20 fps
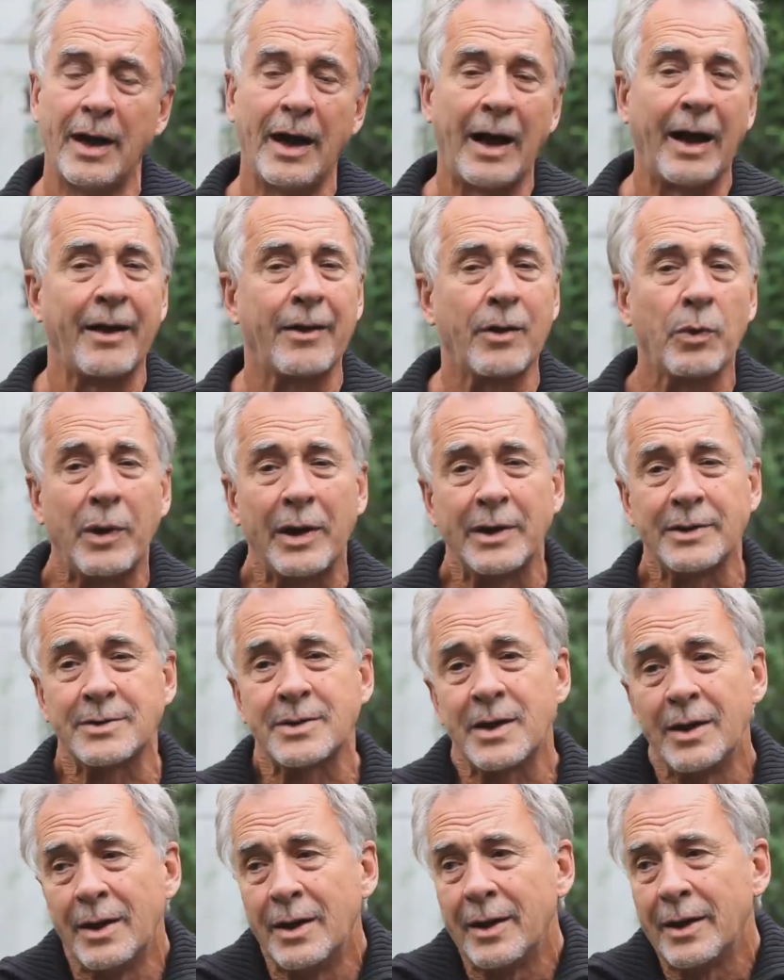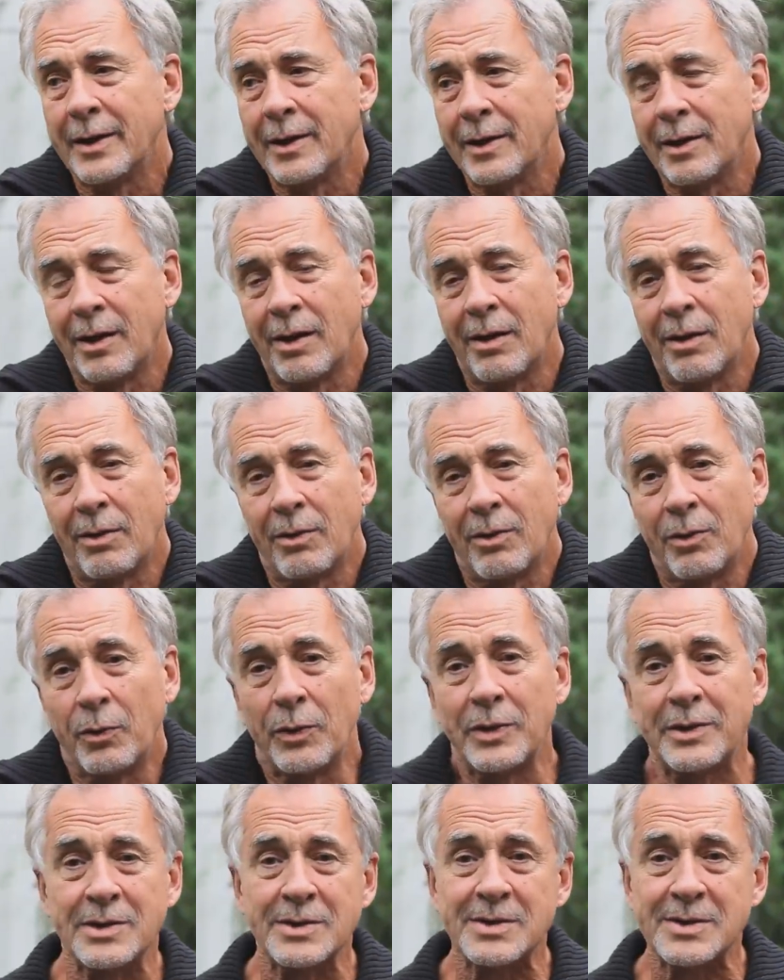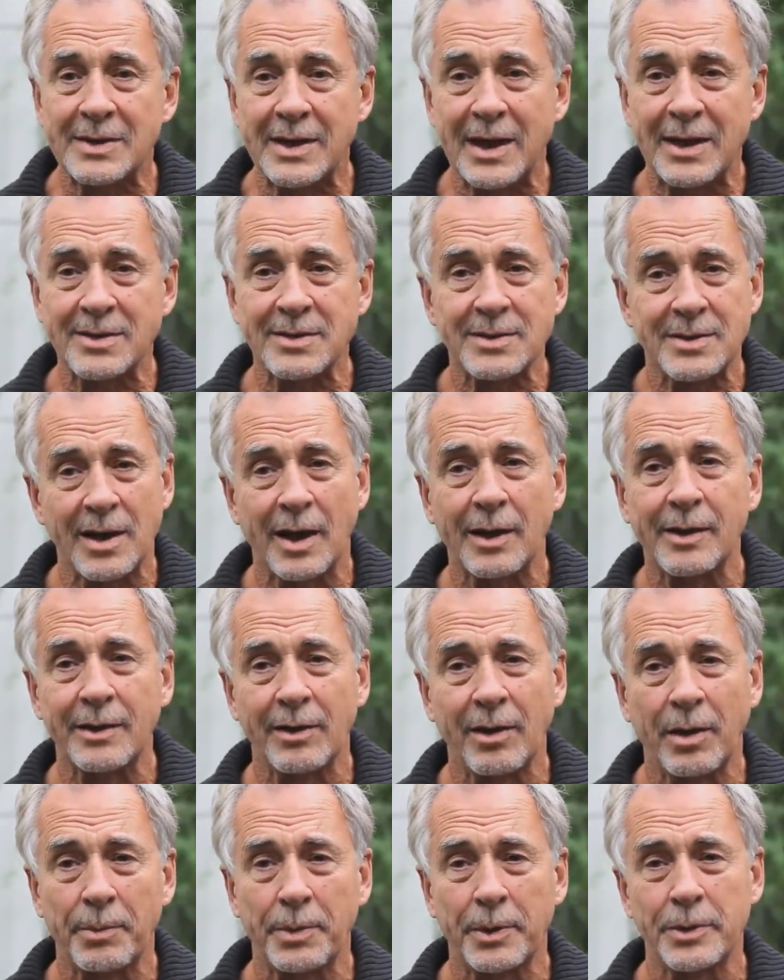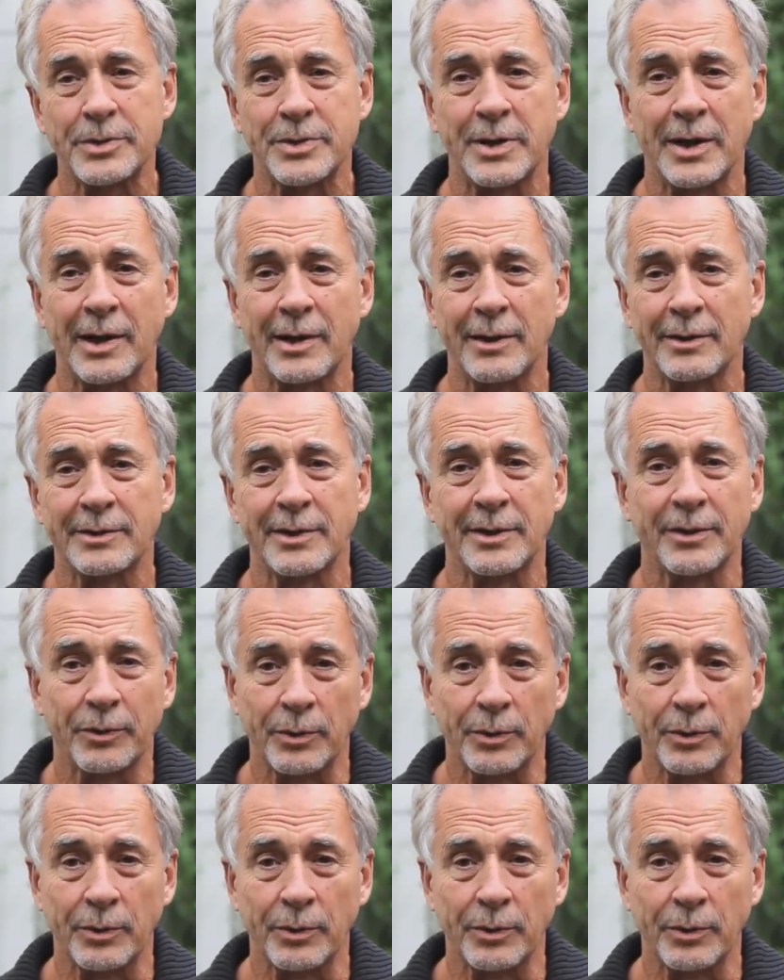Otherwise, you know, we just stay stuck in our personalities.